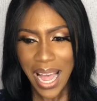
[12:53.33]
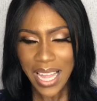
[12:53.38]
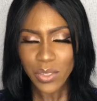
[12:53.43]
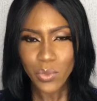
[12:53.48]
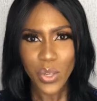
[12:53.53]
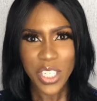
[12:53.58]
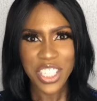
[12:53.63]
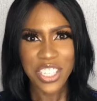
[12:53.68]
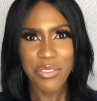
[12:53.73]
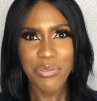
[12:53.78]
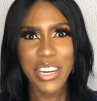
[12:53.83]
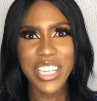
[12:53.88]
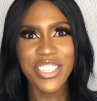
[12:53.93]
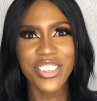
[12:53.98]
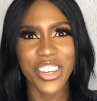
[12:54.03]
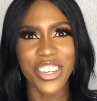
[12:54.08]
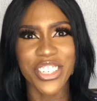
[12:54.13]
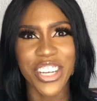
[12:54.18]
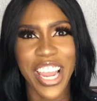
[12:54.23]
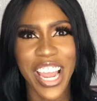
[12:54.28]
was the
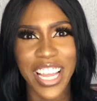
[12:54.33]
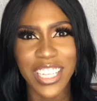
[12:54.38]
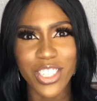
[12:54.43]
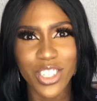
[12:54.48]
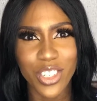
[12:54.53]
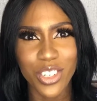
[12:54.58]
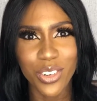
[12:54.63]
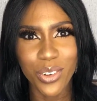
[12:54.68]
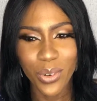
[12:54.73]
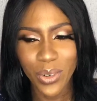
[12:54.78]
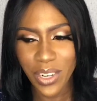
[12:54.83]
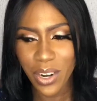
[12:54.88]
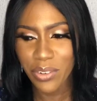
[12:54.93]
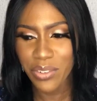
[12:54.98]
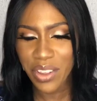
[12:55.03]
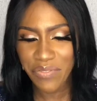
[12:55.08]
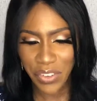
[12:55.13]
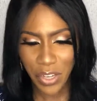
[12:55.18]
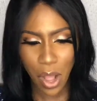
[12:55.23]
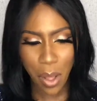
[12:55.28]
research I had to do. The
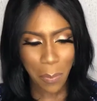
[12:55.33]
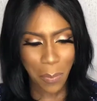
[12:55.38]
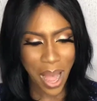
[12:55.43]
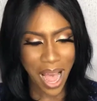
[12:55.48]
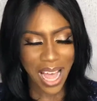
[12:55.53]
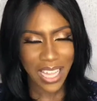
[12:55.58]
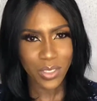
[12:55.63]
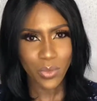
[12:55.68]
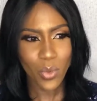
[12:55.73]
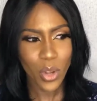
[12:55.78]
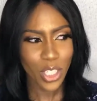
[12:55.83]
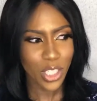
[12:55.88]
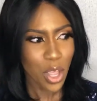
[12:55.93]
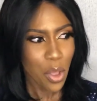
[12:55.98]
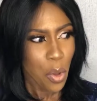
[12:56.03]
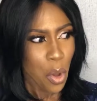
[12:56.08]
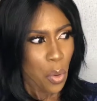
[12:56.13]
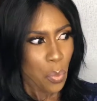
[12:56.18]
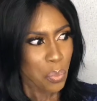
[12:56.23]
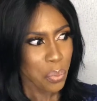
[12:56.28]
difficult part was
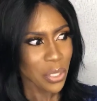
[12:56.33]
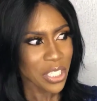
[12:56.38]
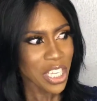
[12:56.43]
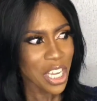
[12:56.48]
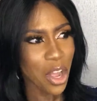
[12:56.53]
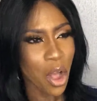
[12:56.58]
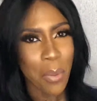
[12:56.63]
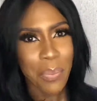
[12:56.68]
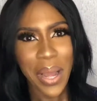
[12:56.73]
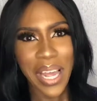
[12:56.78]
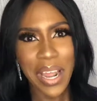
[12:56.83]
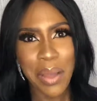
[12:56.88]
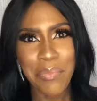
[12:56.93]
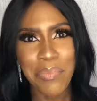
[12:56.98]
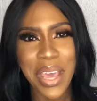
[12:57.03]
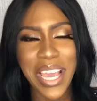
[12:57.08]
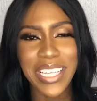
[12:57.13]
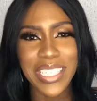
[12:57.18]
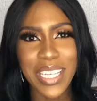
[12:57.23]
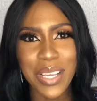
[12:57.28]
putting up an
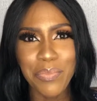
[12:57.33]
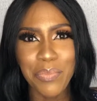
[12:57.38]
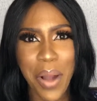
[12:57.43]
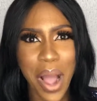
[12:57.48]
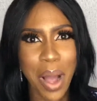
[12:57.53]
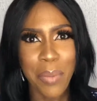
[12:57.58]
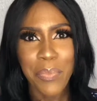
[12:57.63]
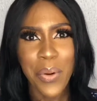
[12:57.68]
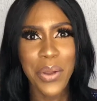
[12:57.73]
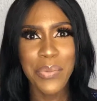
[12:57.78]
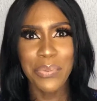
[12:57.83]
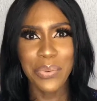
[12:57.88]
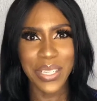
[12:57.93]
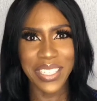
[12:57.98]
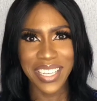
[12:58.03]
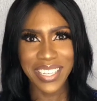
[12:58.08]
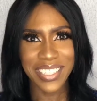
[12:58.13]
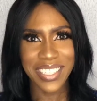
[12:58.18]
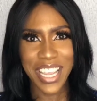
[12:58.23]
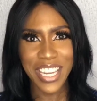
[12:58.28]
amazing PowerPoint
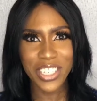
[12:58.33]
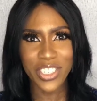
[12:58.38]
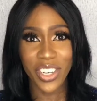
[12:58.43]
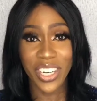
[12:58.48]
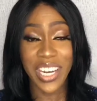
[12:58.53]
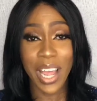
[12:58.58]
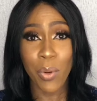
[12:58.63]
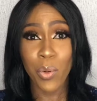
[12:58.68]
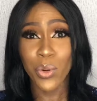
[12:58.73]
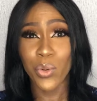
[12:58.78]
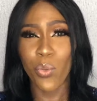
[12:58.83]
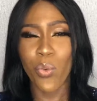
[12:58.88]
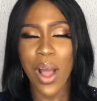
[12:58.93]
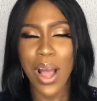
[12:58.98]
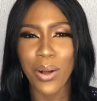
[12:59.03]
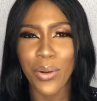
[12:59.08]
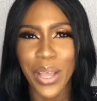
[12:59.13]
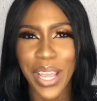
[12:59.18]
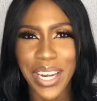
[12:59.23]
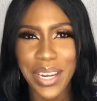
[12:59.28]
presentation that would
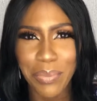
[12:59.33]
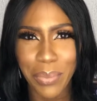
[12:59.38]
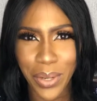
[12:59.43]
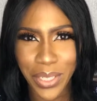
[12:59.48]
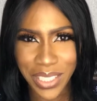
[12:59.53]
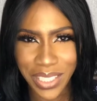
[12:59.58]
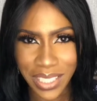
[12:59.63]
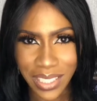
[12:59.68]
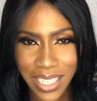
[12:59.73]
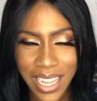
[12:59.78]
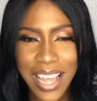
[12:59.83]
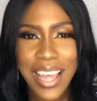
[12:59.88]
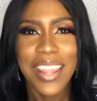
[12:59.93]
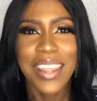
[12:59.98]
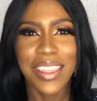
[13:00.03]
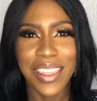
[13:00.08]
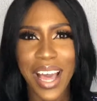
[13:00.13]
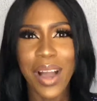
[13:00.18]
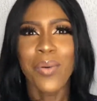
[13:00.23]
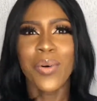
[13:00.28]
wow anybody.
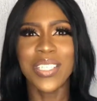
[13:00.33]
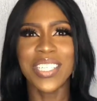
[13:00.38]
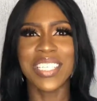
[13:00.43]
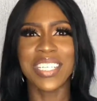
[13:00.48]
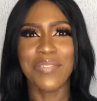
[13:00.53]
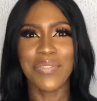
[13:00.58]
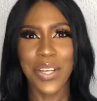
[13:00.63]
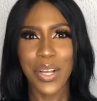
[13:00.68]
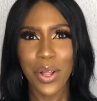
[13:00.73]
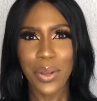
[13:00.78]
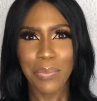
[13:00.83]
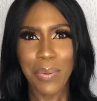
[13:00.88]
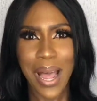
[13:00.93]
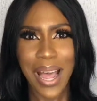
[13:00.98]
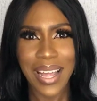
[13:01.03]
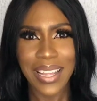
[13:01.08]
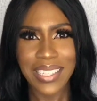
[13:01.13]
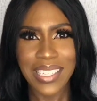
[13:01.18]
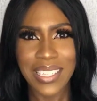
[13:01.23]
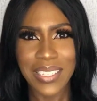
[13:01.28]
That was the difficult
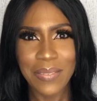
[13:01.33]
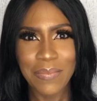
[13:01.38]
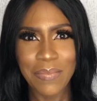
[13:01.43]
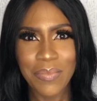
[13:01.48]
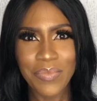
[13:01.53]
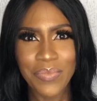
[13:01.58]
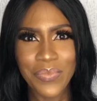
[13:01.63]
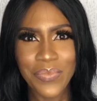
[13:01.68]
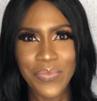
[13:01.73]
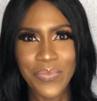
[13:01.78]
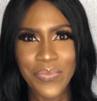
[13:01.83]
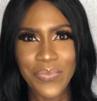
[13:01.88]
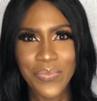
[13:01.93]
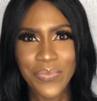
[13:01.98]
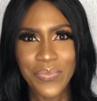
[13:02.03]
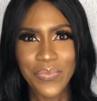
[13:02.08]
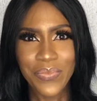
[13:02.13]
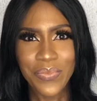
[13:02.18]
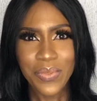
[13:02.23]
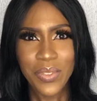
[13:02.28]
part.
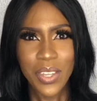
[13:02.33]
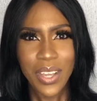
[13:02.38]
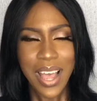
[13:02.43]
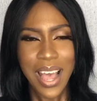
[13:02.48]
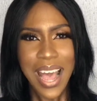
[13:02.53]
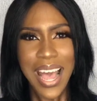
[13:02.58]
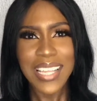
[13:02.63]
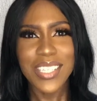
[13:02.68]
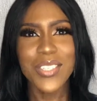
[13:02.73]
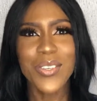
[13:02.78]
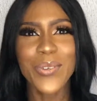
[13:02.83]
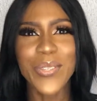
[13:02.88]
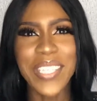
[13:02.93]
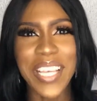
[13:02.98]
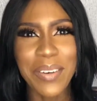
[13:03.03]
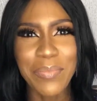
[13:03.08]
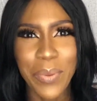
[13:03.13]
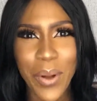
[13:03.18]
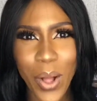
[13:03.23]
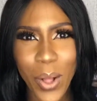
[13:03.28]
Ask
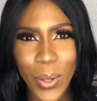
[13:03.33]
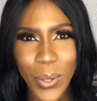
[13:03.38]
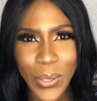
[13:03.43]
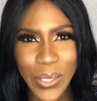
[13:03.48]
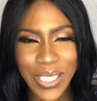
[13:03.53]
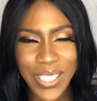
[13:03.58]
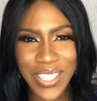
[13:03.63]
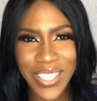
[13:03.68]
Usain Bolt,